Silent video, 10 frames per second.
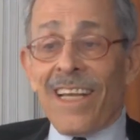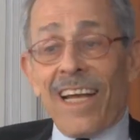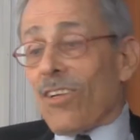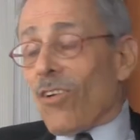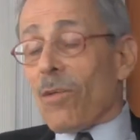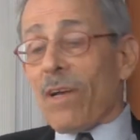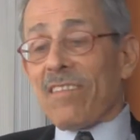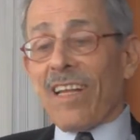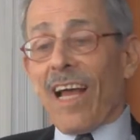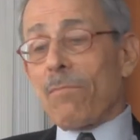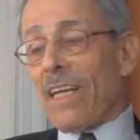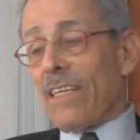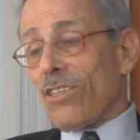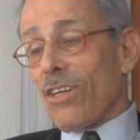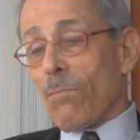I told them, I said, I
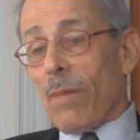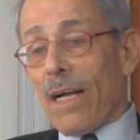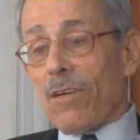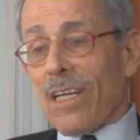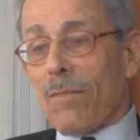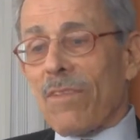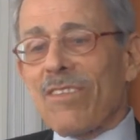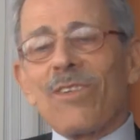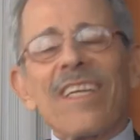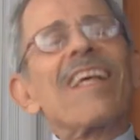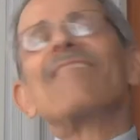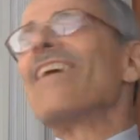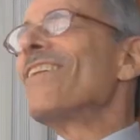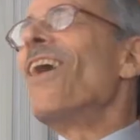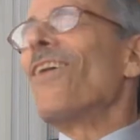majored in biochemistry. They
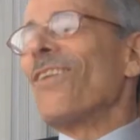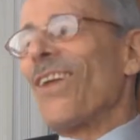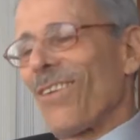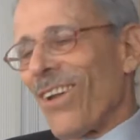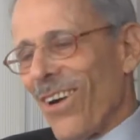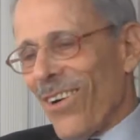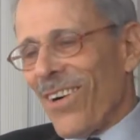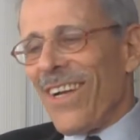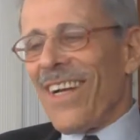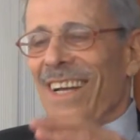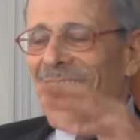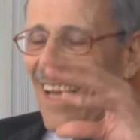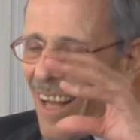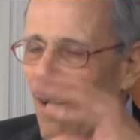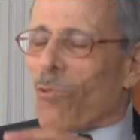said, no,
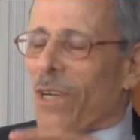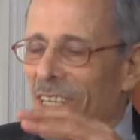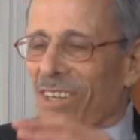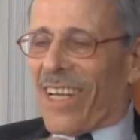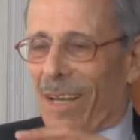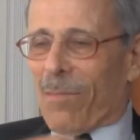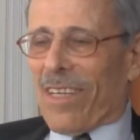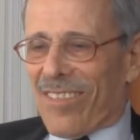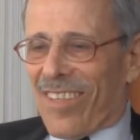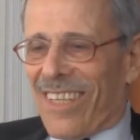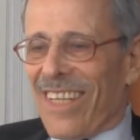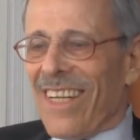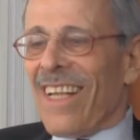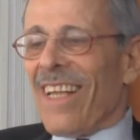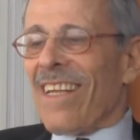a real chemist.
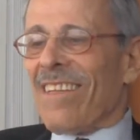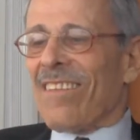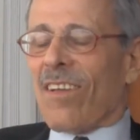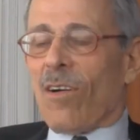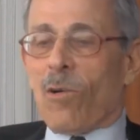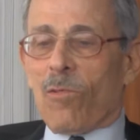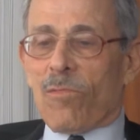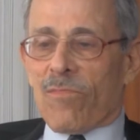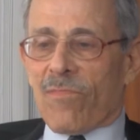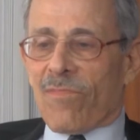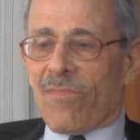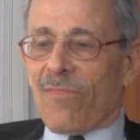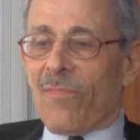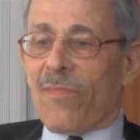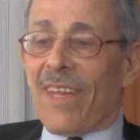So
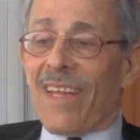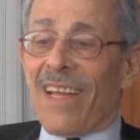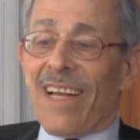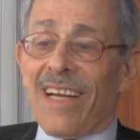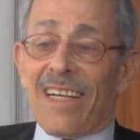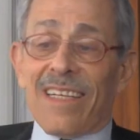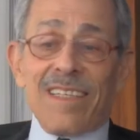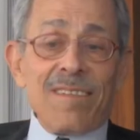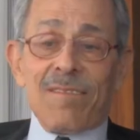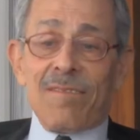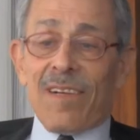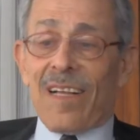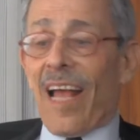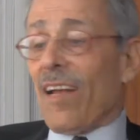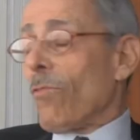I
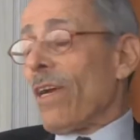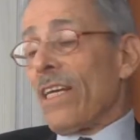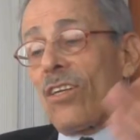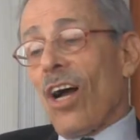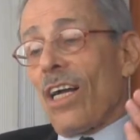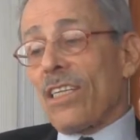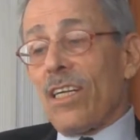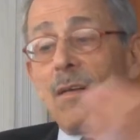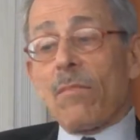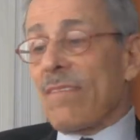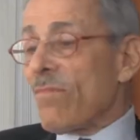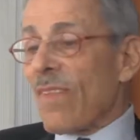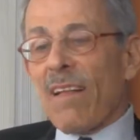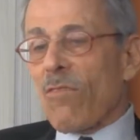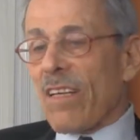had already talked to him, and
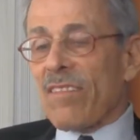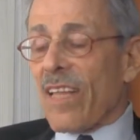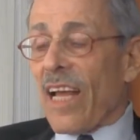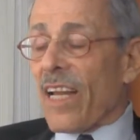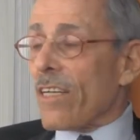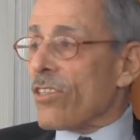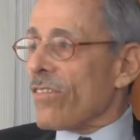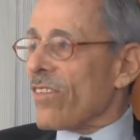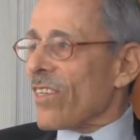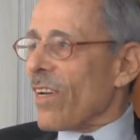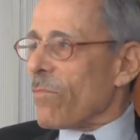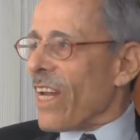I wasn't that anxious to come